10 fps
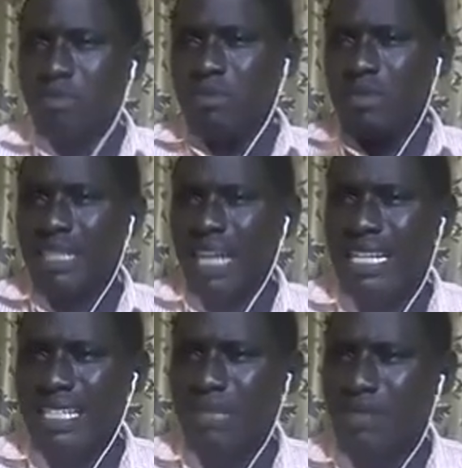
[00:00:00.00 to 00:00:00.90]
And that
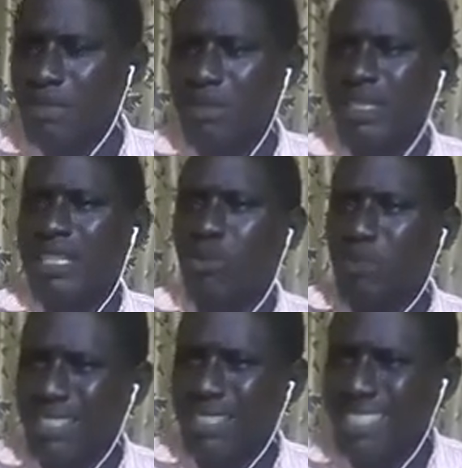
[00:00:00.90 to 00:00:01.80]
escape simply means that there will be a
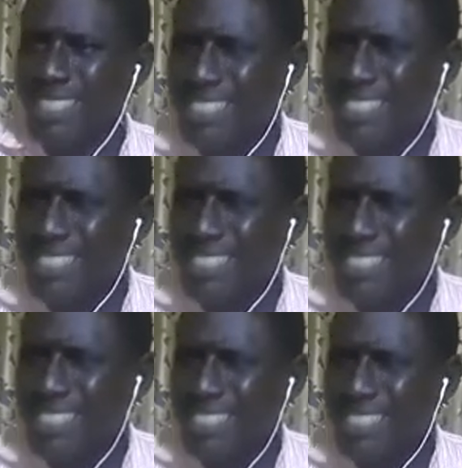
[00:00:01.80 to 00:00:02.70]
discount on that
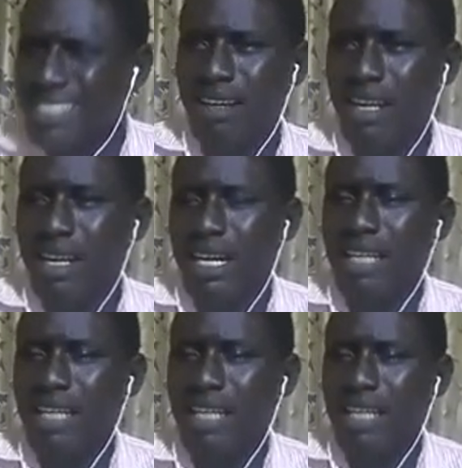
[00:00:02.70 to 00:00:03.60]
gas. And
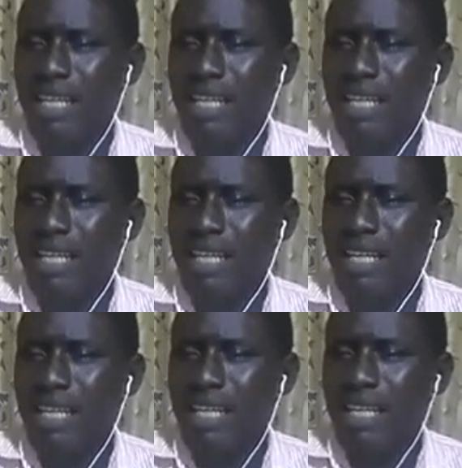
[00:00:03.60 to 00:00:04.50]
that
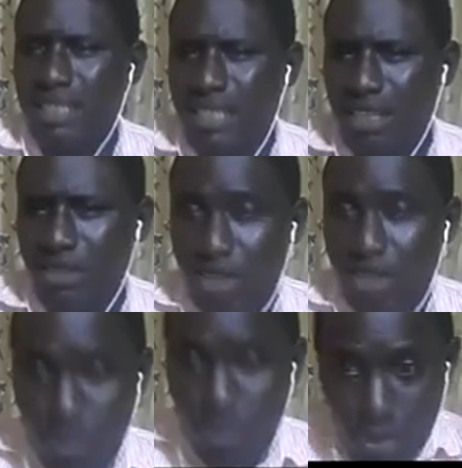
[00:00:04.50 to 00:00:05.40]
discount is
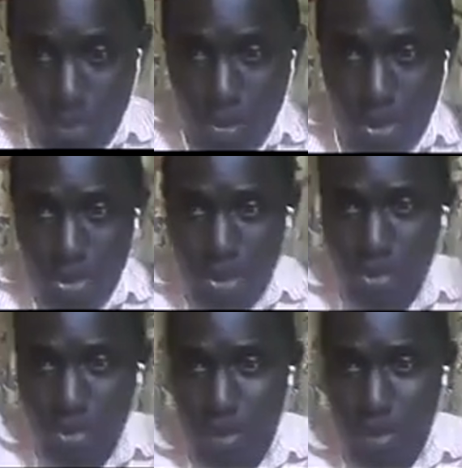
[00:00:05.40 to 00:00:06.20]
what we are